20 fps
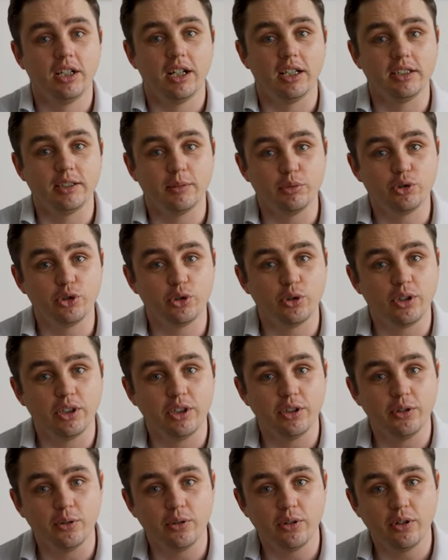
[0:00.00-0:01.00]
as I'm sure
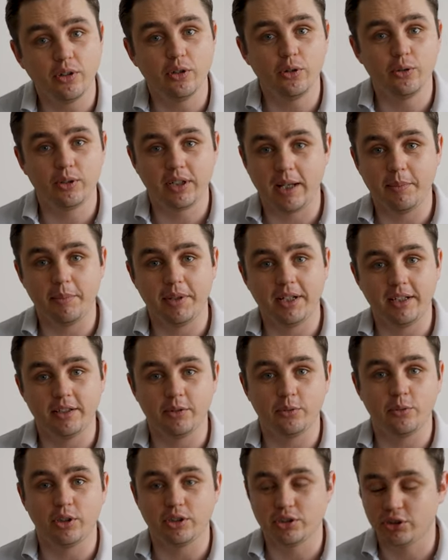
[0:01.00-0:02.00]
you all came here
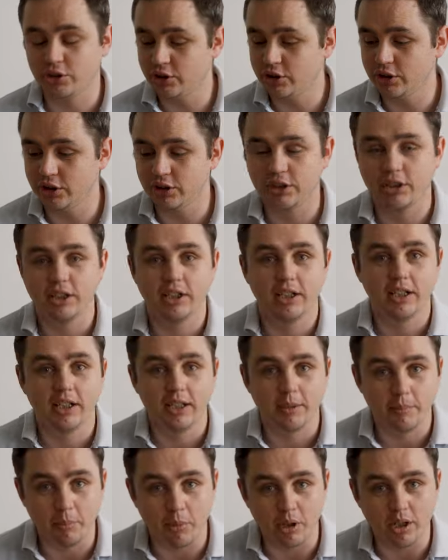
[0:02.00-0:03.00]
to watch
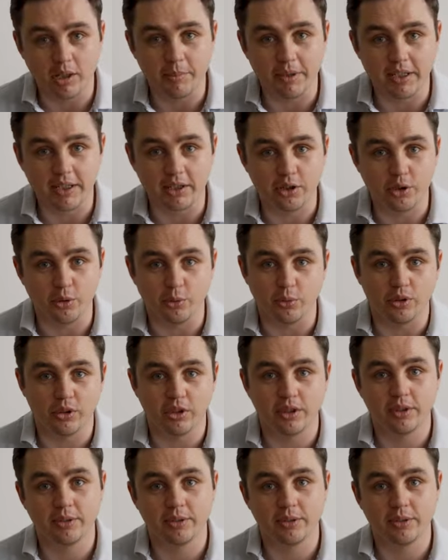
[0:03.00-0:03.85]
Molly being cute.